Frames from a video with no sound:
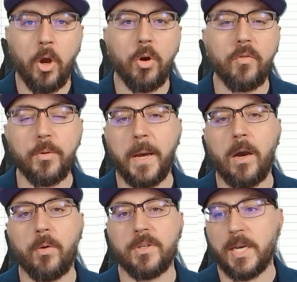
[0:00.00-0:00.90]

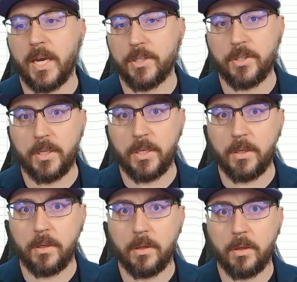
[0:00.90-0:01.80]
Overpowered is actually
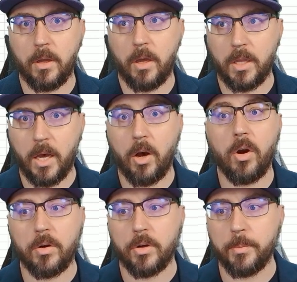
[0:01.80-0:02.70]
a lot
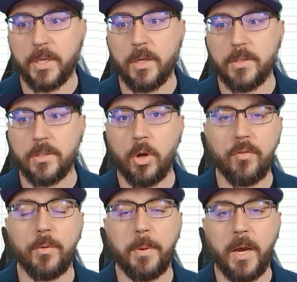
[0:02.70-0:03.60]
harder because
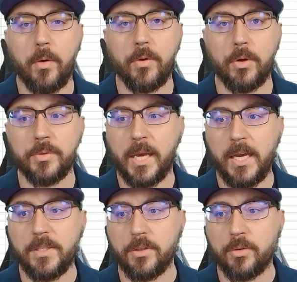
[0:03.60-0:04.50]
overpowered only
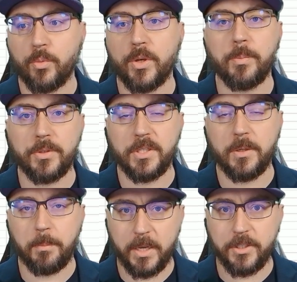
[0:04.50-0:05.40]
has a
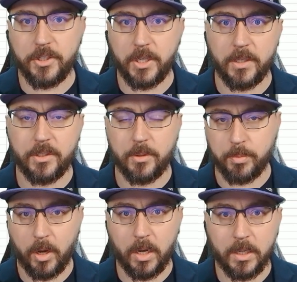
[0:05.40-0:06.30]
3% base chance to
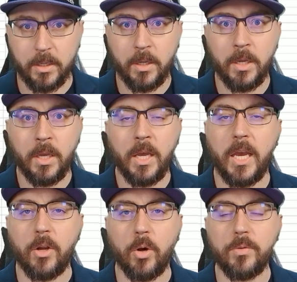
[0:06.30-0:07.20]
proc,
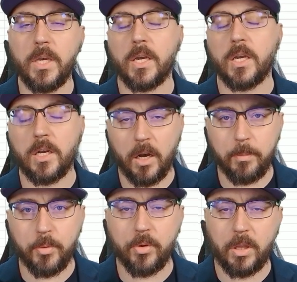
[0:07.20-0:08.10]
and only a
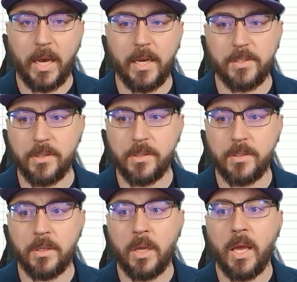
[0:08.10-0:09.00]
couple classes
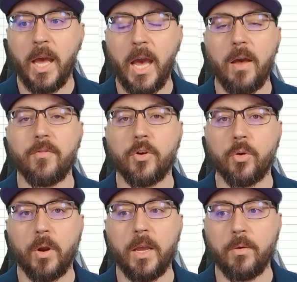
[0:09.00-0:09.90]
have
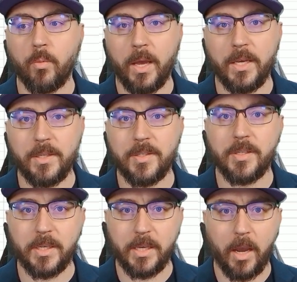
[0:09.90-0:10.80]
great ways
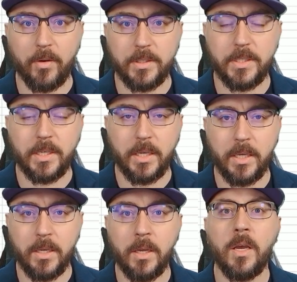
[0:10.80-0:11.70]
to
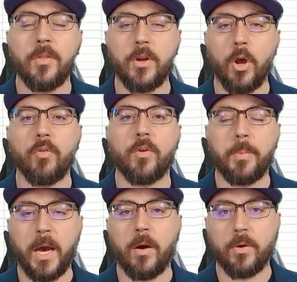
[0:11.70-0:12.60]
guarantee that
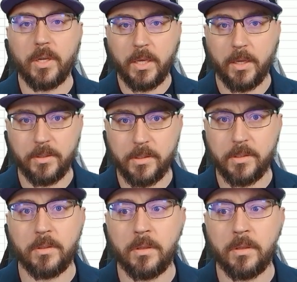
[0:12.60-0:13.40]
overpowered hits.